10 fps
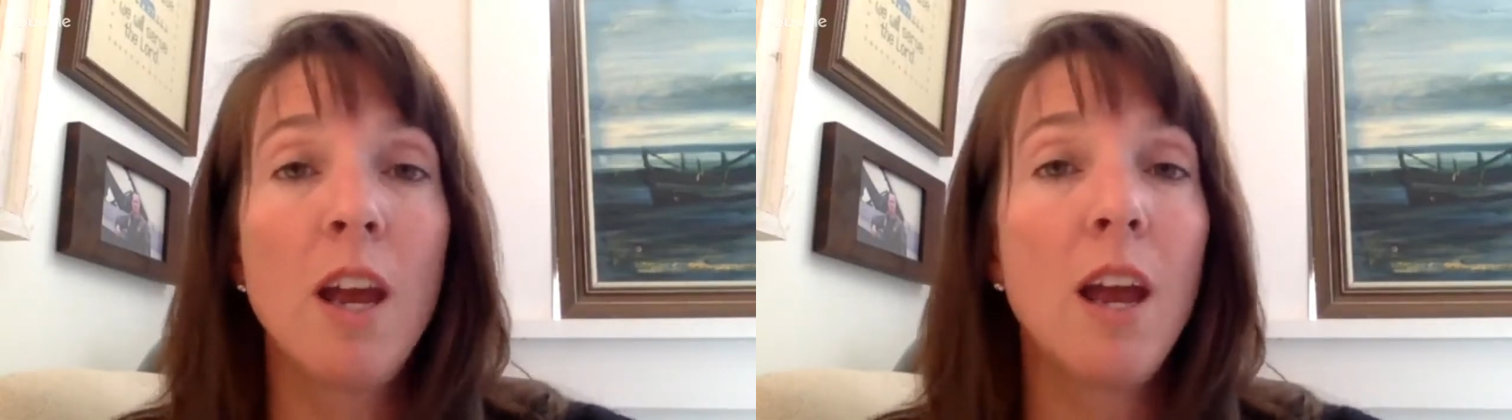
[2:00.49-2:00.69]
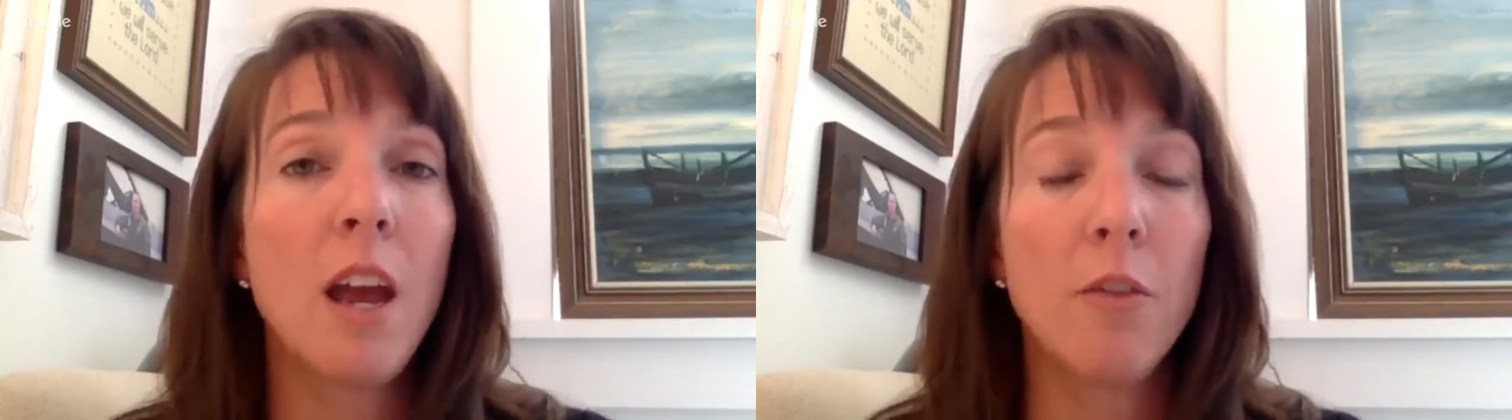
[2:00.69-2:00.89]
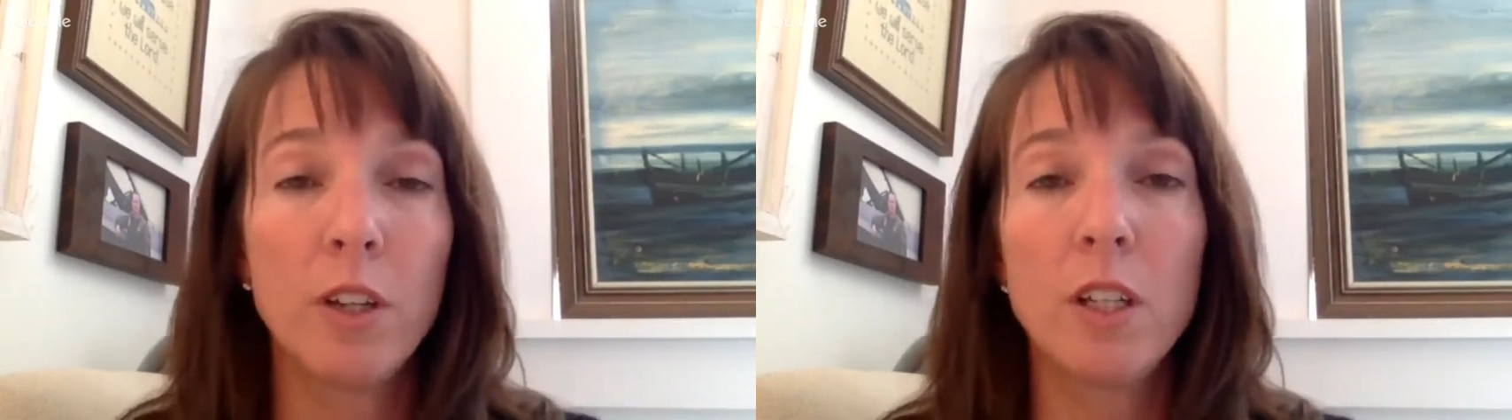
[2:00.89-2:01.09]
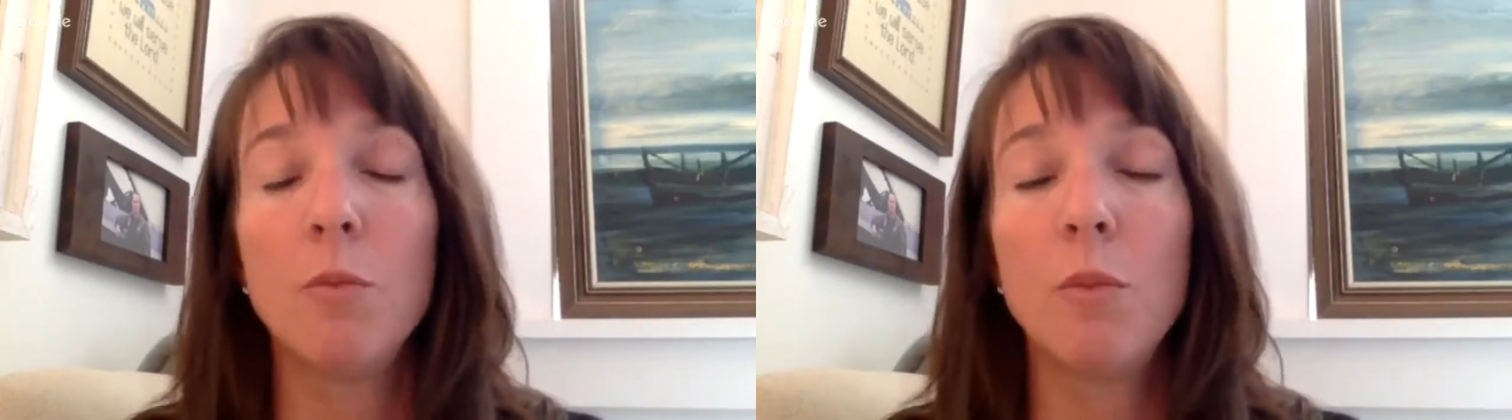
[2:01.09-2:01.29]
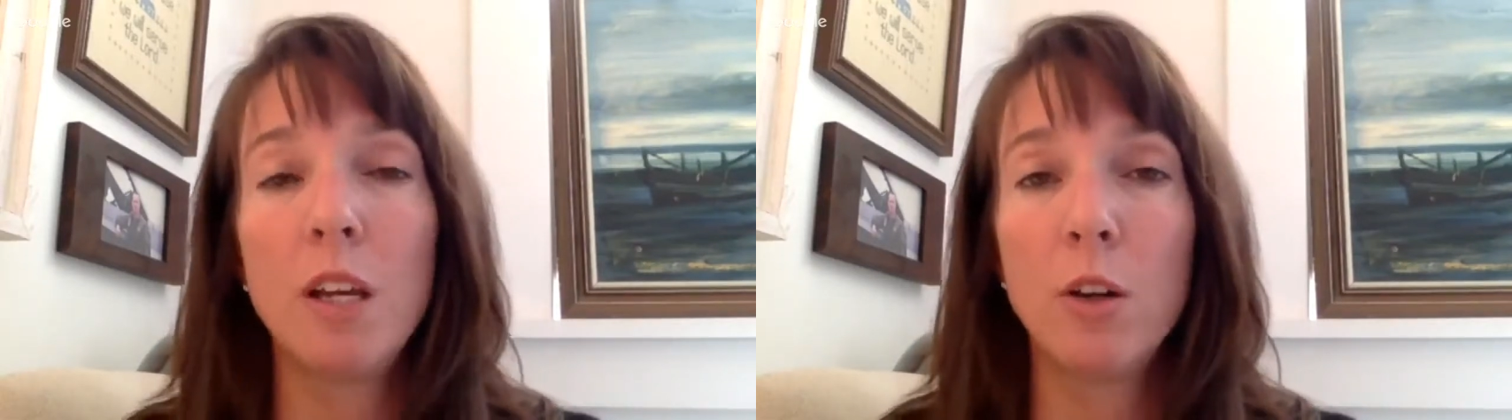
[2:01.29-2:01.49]
every time we
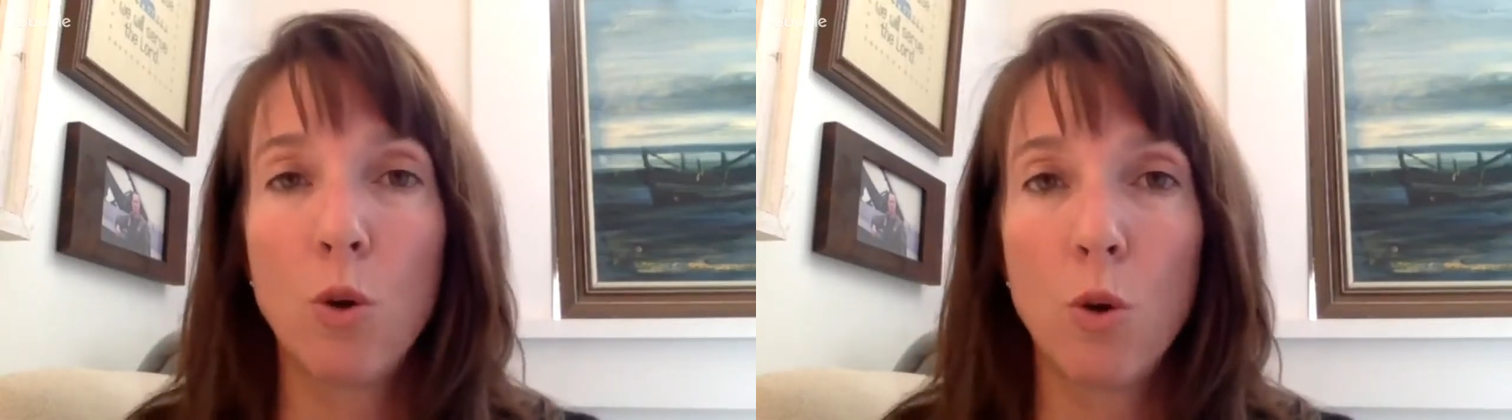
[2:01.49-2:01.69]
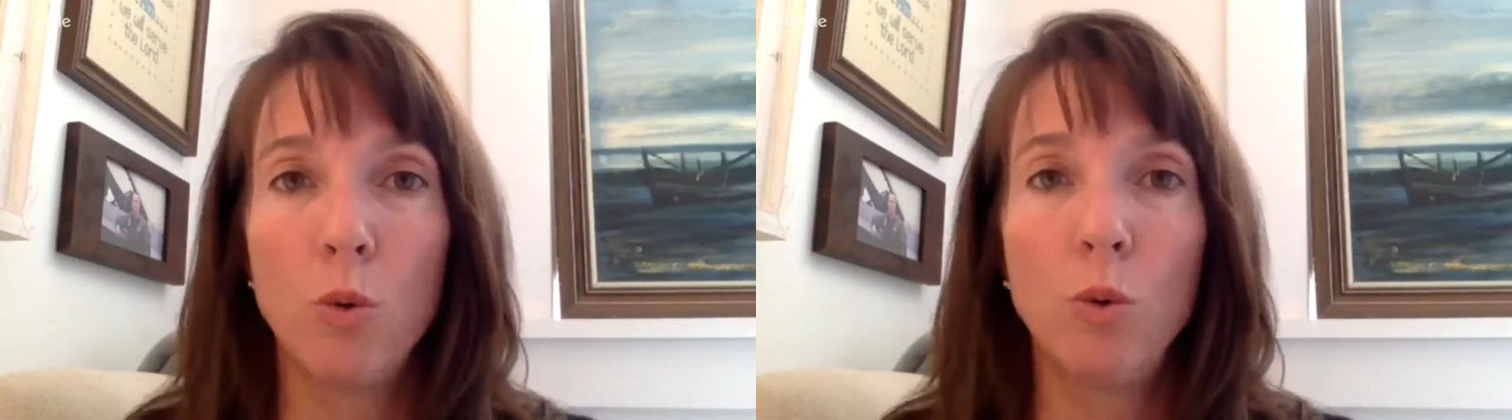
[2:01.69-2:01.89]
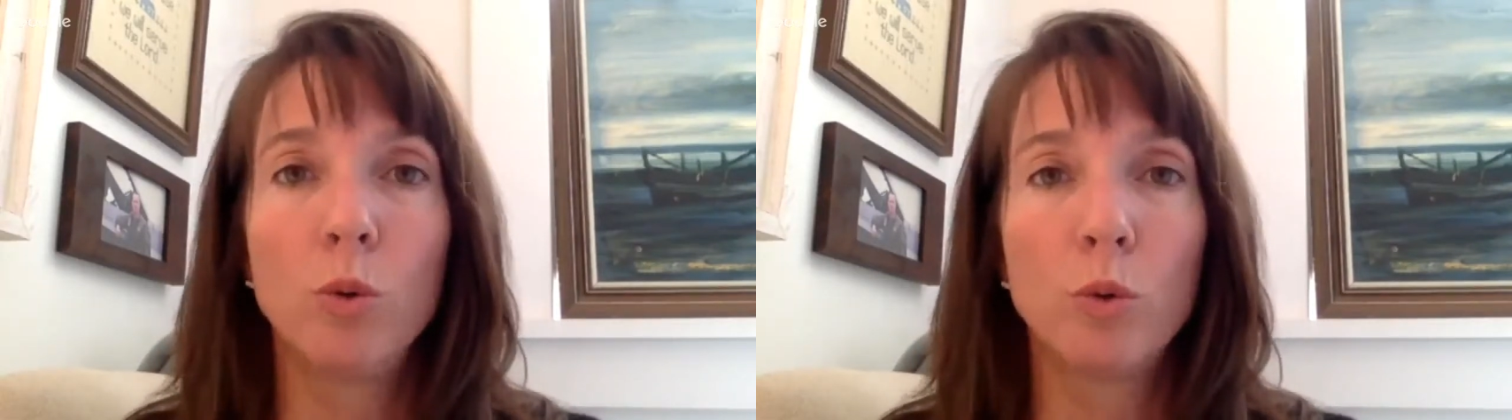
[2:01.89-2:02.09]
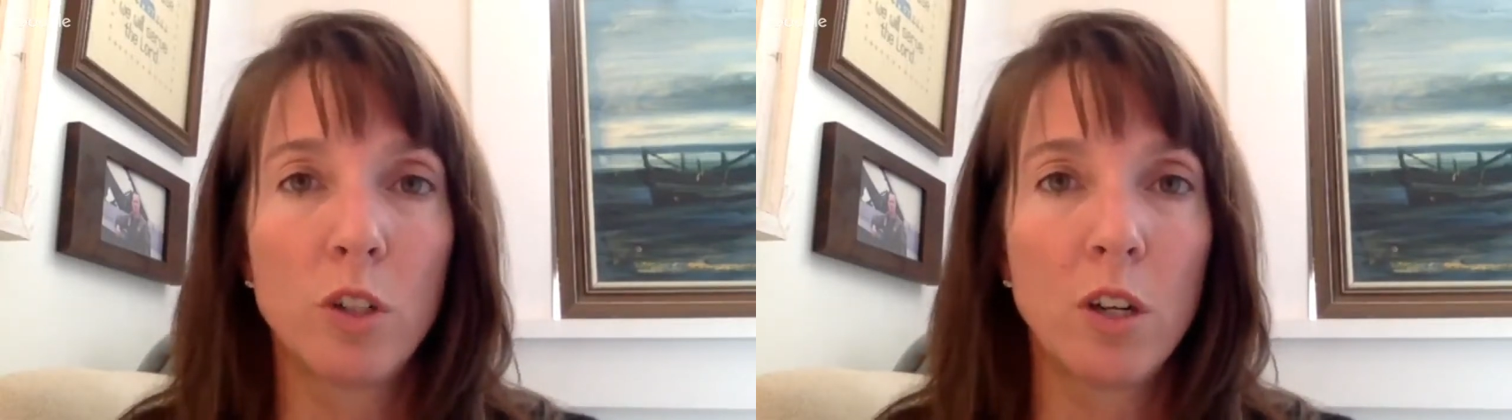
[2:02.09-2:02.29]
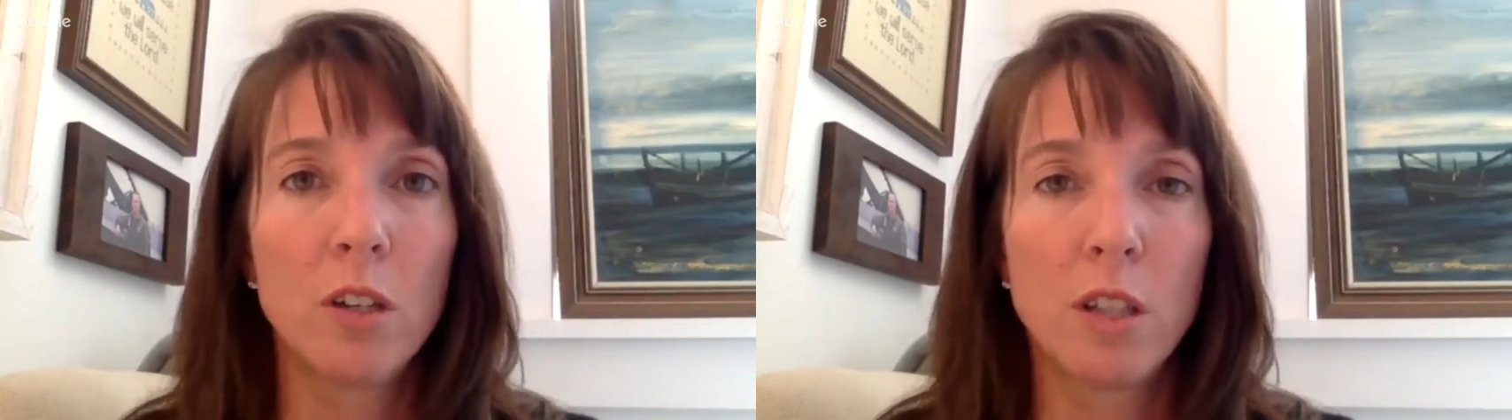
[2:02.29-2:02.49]
get a cold or
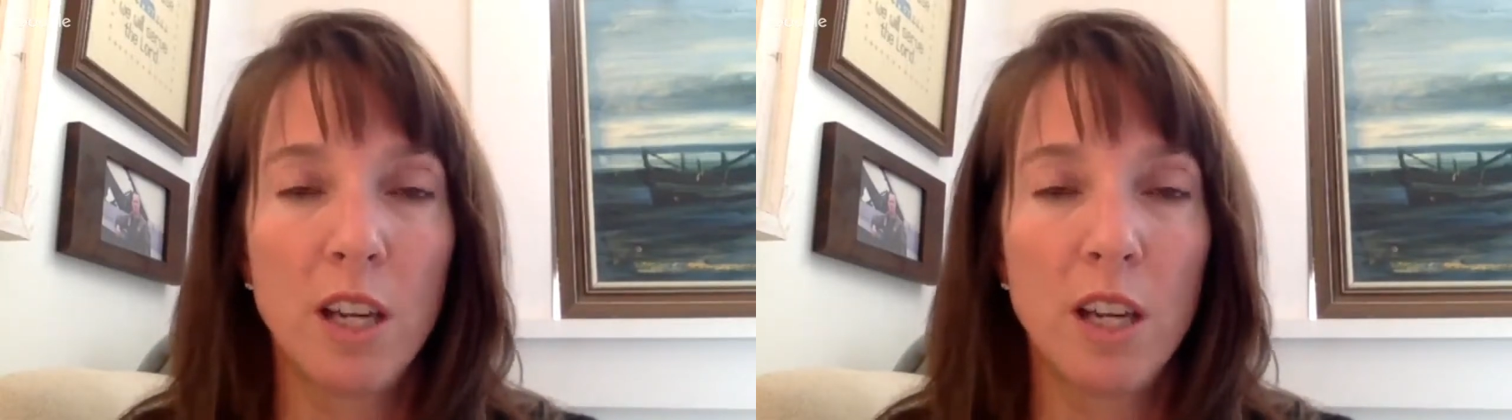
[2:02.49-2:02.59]
start to get